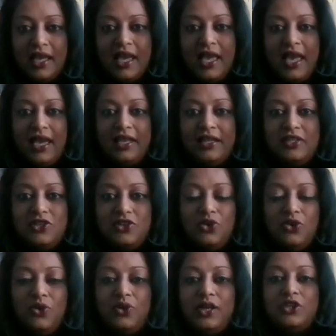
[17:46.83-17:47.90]
And to
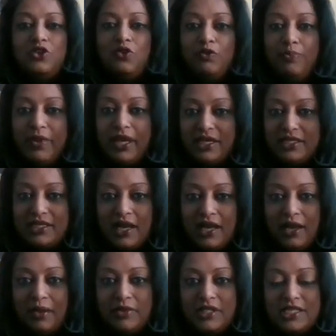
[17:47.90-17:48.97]
know that you've made
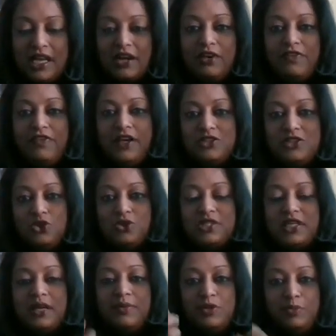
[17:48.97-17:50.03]
time and sacrificed your
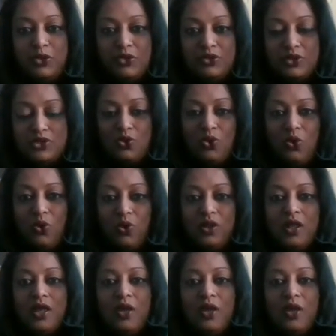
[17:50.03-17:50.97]
time to be on this call,